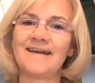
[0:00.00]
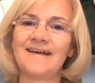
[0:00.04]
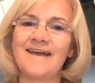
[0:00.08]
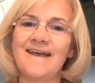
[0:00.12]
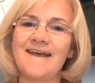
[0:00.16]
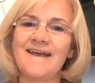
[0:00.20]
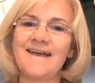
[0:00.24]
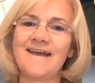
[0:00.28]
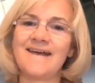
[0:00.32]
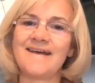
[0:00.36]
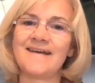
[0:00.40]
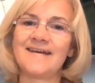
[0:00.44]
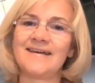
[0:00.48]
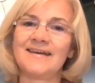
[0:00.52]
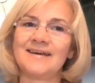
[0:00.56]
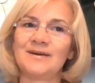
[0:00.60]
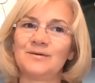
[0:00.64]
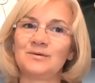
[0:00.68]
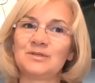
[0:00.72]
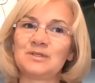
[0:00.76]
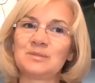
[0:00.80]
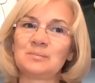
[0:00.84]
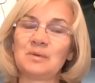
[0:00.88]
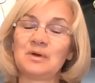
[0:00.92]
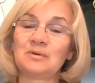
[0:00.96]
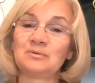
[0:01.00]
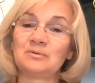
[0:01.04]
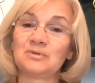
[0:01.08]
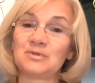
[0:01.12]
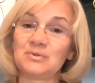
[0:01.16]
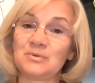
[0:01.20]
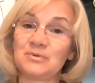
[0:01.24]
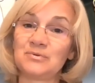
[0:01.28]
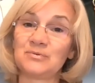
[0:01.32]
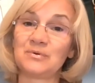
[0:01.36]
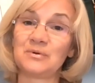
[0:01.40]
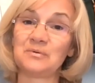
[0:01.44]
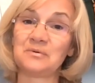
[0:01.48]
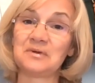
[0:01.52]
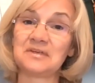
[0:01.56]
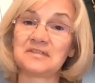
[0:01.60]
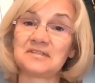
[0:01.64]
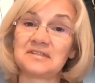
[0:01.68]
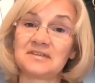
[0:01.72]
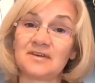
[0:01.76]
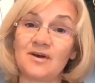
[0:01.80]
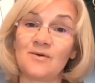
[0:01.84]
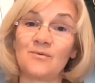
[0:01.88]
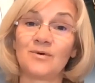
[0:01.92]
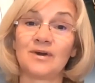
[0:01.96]
and it was about two or three
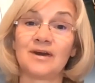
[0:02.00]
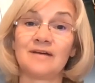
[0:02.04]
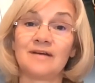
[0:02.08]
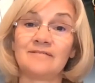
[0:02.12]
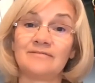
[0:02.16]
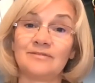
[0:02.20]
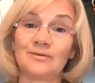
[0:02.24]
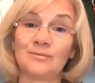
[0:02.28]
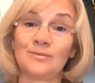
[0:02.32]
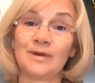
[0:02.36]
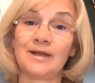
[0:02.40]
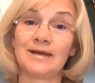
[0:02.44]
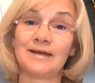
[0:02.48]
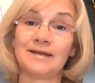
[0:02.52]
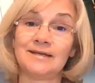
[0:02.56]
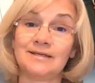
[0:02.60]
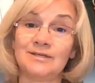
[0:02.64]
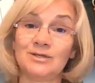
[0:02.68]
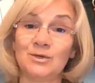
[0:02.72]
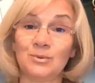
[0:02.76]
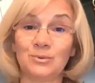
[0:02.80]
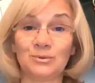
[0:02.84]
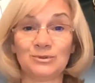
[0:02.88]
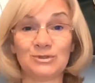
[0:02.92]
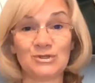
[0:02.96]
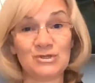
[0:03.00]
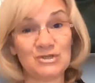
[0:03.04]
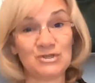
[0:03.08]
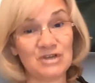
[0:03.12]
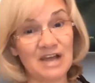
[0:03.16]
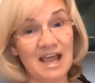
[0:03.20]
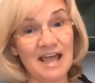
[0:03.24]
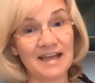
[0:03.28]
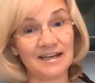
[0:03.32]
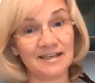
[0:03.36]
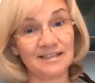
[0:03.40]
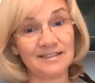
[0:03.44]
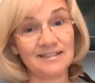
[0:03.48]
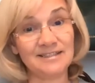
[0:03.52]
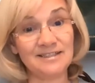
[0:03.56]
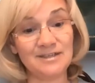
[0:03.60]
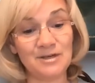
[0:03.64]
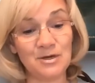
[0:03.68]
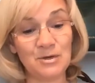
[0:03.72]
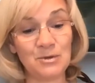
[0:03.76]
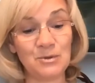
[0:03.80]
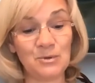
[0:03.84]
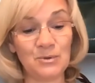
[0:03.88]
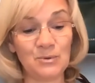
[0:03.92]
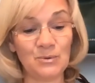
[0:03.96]
weeks ago and I've already told Shannon
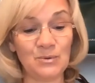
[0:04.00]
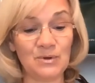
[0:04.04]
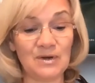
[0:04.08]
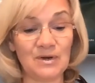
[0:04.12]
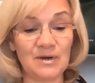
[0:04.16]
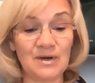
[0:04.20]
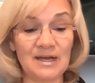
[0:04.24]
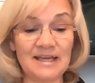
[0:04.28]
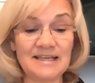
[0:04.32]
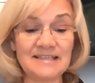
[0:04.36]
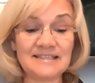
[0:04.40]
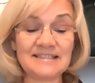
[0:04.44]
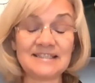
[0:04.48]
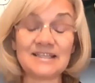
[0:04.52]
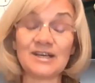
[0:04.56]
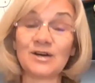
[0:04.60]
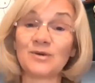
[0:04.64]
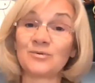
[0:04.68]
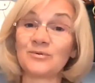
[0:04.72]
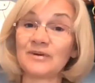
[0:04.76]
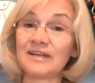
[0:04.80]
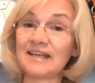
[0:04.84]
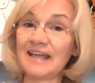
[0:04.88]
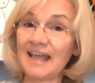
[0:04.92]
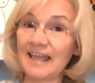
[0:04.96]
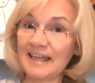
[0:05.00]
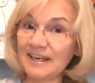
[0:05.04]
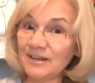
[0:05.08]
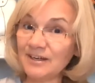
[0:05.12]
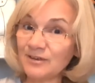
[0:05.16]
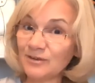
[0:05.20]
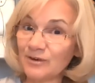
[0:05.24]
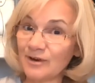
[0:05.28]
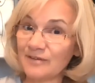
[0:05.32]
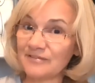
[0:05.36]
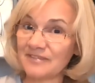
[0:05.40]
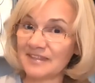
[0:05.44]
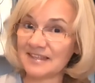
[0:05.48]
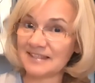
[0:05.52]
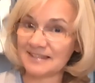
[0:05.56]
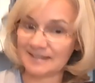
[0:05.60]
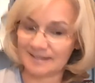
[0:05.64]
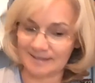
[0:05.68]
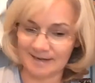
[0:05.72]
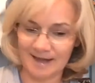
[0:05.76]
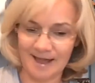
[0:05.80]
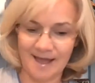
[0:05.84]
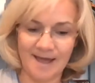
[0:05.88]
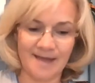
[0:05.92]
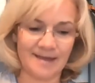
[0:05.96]
who is the creator of this
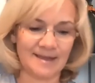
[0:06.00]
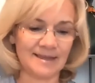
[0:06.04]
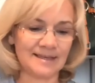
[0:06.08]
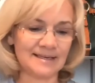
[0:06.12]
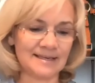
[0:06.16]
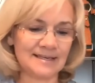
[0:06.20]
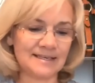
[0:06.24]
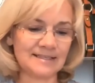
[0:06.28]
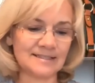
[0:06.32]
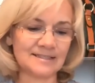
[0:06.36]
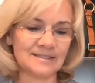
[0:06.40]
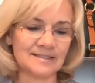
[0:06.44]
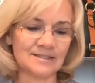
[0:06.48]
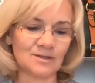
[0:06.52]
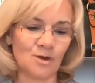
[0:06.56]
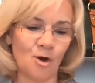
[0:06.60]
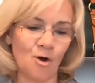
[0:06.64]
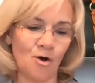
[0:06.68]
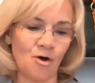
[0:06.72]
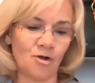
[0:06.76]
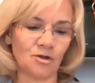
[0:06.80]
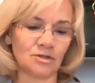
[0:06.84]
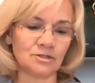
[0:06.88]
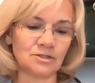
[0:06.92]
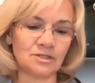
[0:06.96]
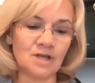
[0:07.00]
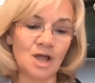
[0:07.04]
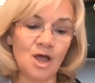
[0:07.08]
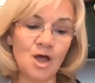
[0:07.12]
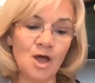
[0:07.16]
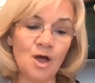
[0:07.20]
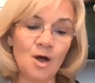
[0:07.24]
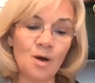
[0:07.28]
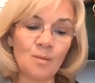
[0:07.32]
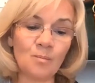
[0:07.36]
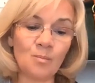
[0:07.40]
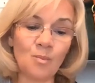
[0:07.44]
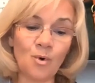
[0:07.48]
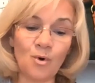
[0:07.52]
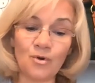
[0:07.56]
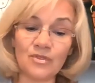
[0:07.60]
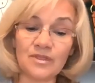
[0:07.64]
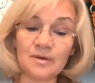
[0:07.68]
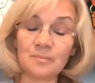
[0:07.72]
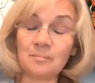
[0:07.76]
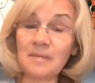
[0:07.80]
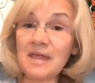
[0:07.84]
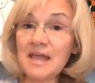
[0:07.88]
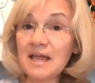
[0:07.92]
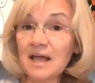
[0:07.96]
tag and it's called More
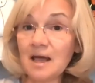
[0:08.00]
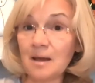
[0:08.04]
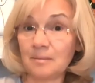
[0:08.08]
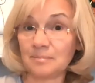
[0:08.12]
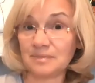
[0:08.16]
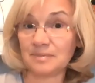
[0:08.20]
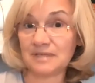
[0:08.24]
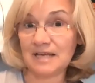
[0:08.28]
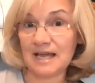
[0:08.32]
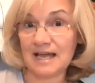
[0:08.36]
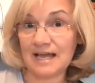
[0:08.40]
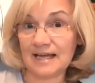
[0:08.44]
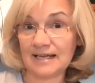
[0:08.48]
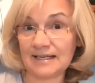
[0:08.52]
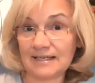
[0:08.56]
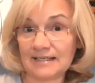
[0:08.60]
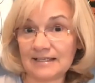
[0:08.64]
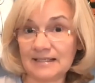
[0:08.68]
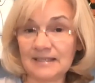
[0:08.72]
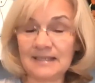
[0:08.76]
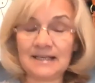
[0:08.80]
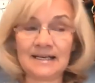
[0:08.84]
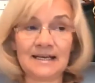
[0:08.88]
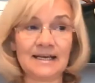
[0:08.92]
Than Makeup Tag